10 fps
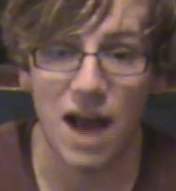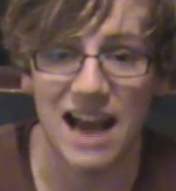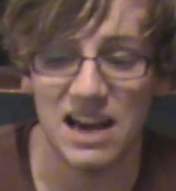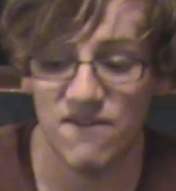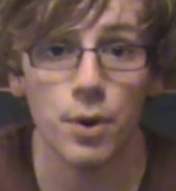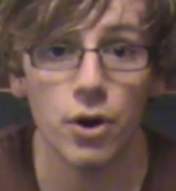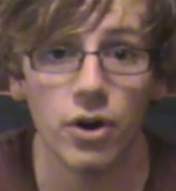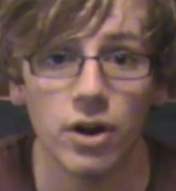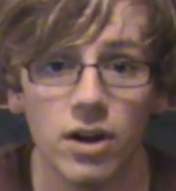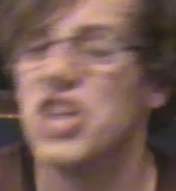
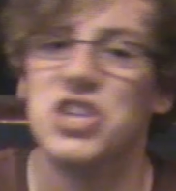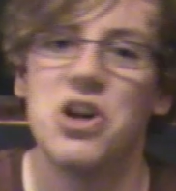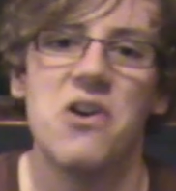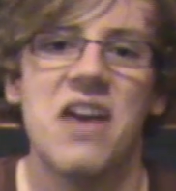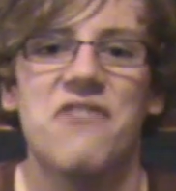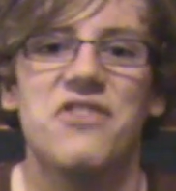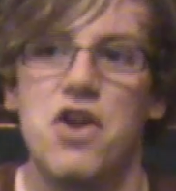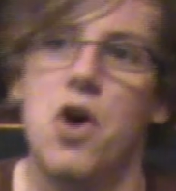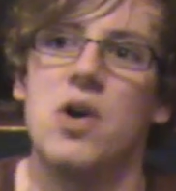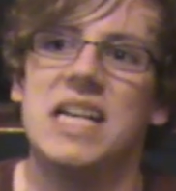Brandenburg. You don't have to
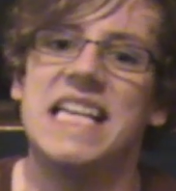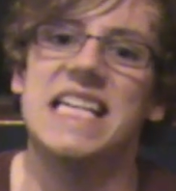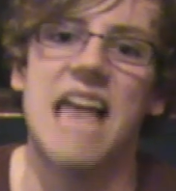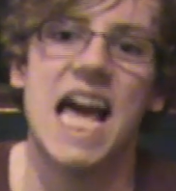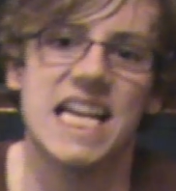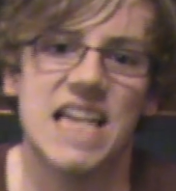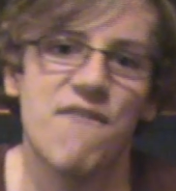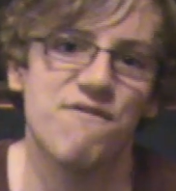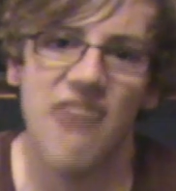flaunt it like a